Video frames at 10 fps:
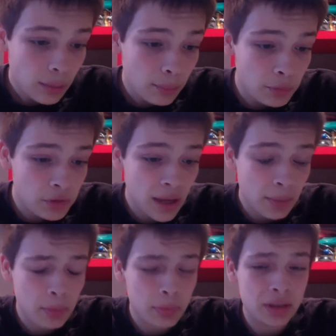But the iPad
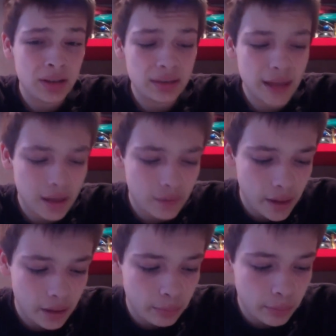Mini does have
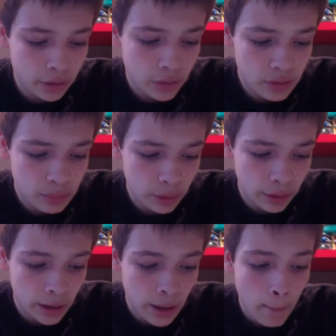a bigger
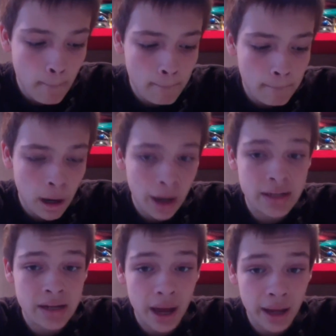display by
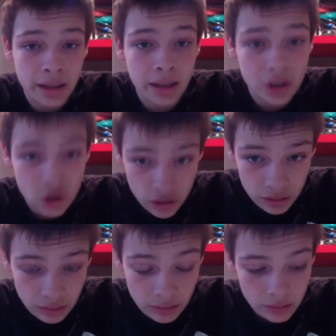nine
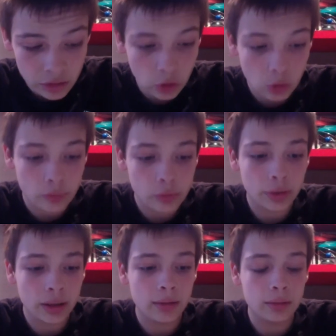inches. So if you
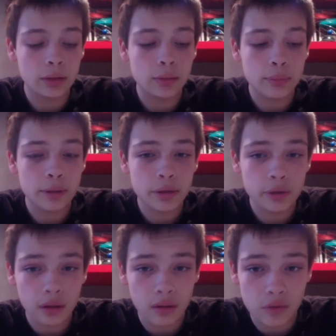like a little
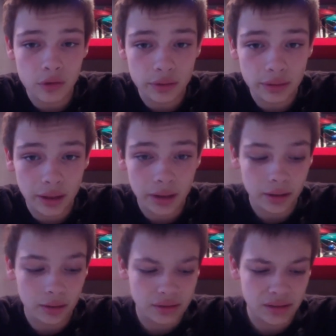bigger of the
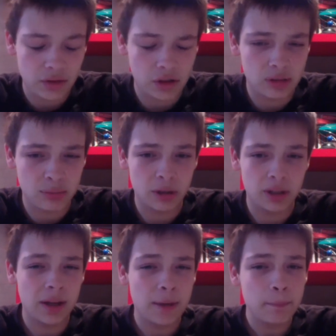um, seven inches
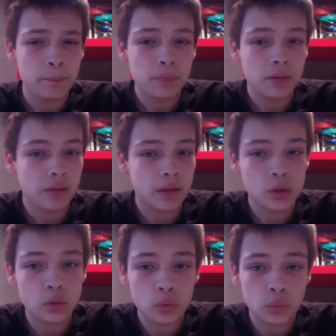display, then
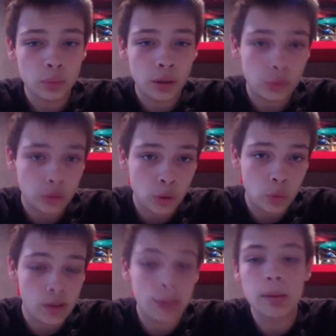you probably want to go
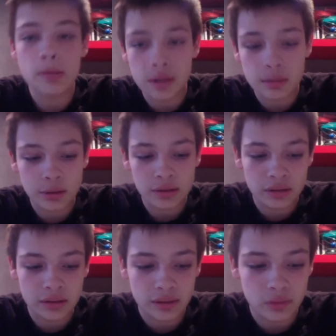with that Ben Mini because it
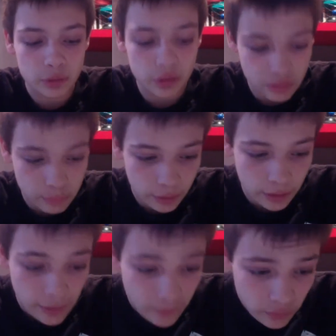does have a bigger display
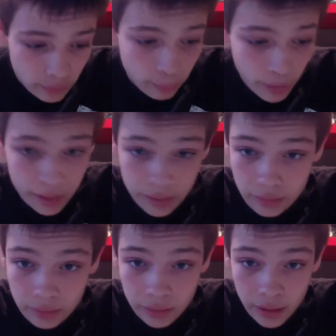by
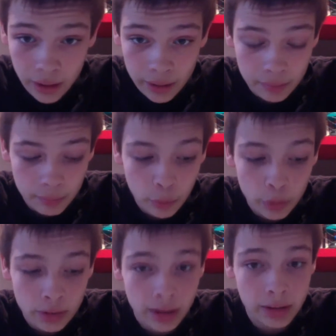
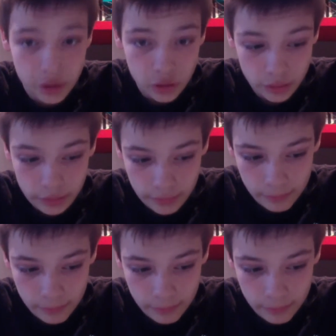9.9 inches.